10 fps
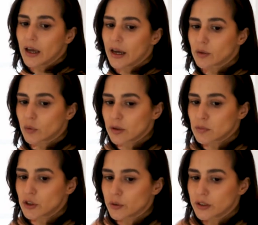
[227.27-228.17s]
And when
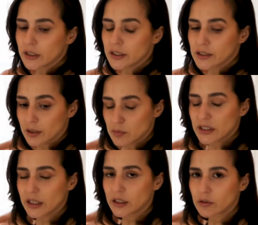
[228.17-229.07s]
I'm doing this, I'm
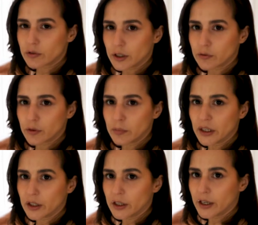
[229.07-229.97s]
standing in front of the
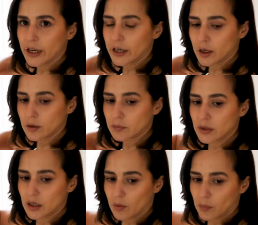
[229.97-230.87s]
mirror and I'm
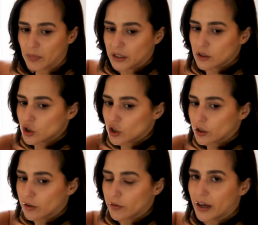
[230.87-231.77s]
making
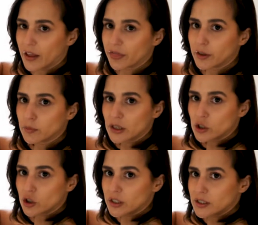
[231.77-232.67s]
sure that the
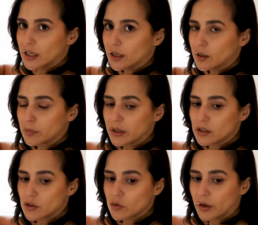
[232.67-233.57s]
measuring tape
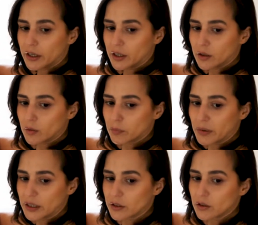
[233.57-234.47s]
is running
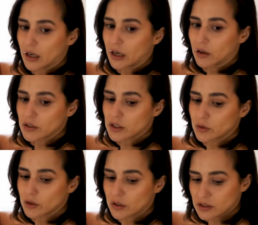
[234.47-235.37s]
parallel, so
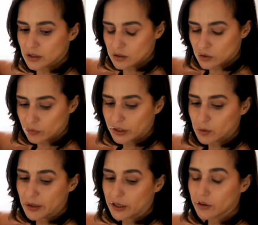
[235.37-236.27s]
it looks that it's running
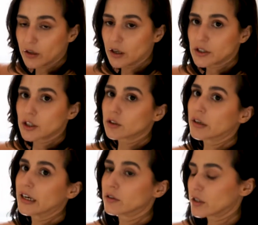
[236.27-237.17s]
parallel to the
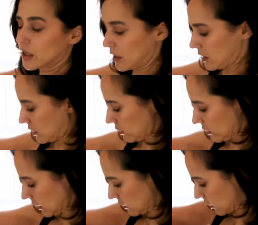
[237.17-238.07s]
ground. So
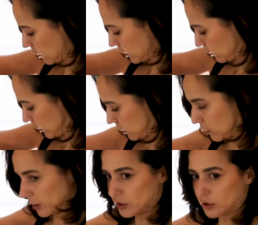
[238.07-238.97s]
that's always what you
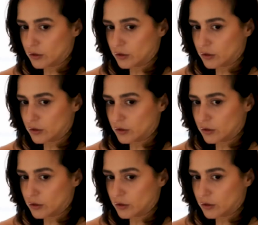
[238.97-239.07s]
want to do.